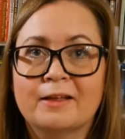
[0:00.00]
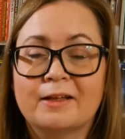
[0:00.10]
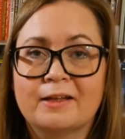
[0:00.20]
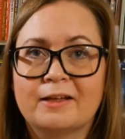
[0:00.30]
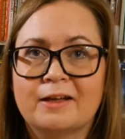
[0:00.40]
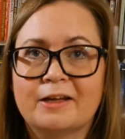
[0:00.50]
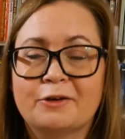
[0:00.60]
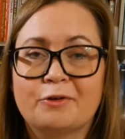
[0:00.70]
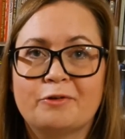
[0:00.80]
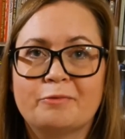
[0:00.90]
Uh, I
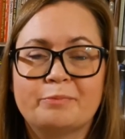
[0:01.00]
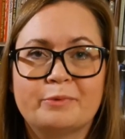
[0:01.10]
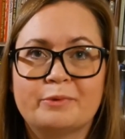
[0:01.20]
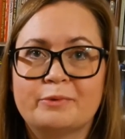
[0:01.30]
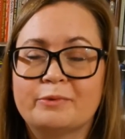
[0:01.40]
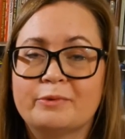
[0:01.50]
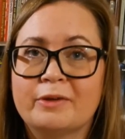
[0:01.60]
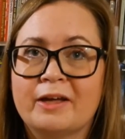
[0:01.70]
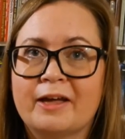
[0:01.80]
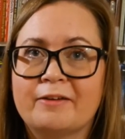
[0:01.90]
hope you
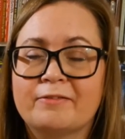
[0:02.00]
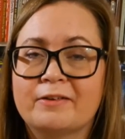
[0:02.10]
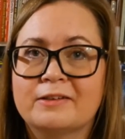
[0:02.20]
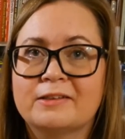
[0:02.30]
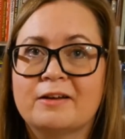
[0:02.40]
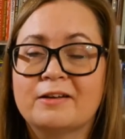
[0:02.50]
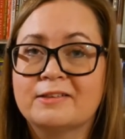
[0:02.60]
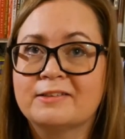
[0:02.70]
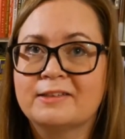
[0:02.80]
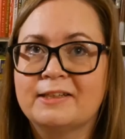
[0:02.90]
have a
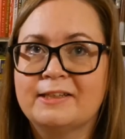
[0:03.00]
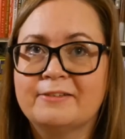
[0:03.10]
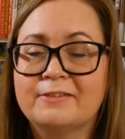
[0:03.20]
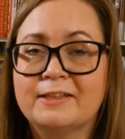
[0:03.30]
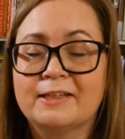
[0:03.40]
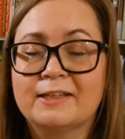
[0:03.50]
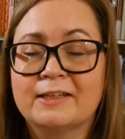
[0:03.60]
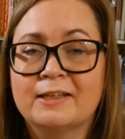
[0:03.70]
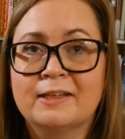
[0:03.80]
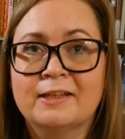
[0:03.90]
nice evening